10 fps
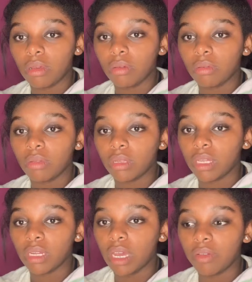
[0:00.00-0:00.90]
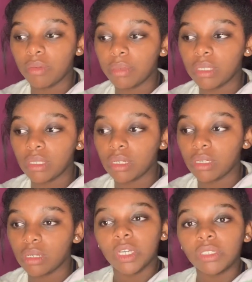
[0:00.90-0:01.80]
know, like not everybody's
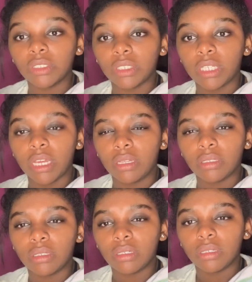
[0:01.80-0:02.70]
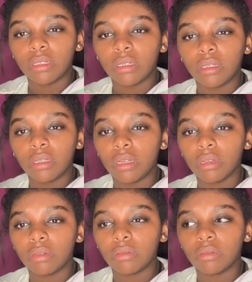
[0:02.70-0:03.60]
gonna understand. You
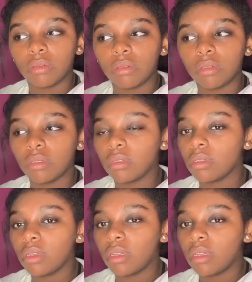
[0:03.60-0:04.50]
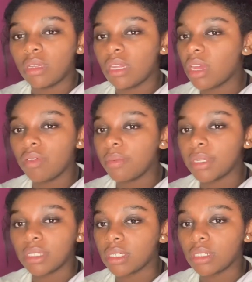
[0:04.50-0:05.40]
know, not
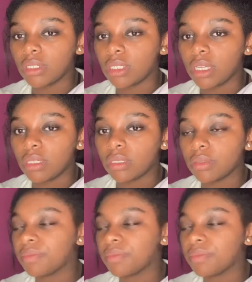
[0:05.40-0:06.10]
everybody's gonna understand.